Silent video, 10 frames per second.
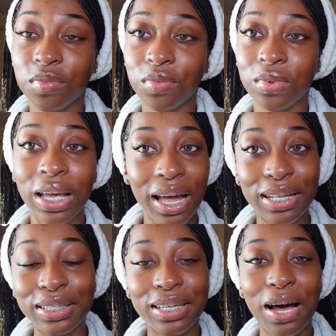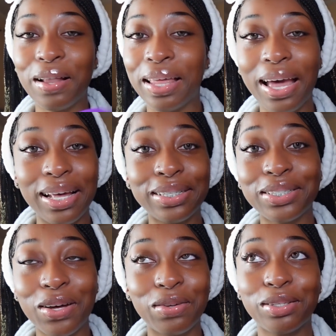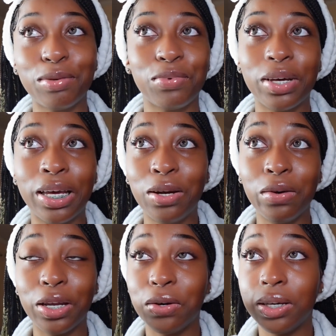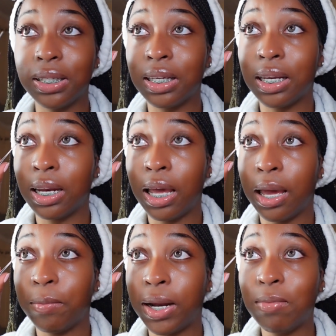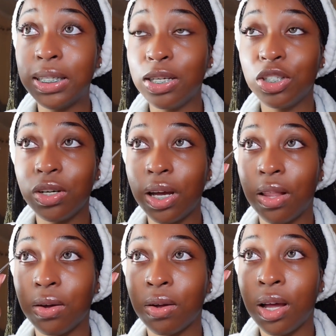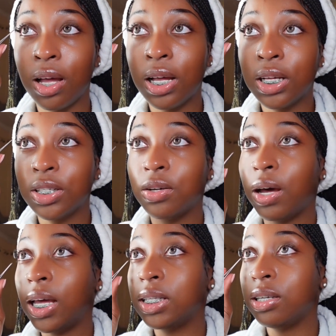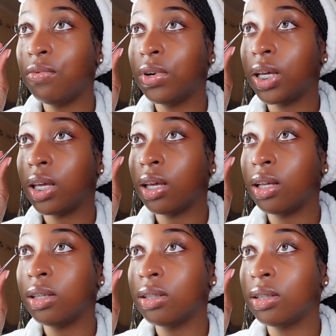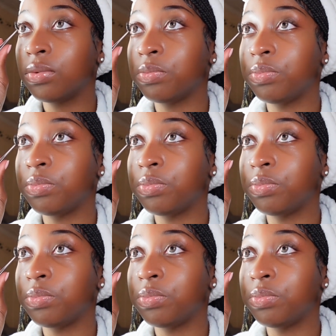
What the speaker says: That is so simple. It don't get no easier than that, but I'm gonna still show y'all though. So 18 for the ends,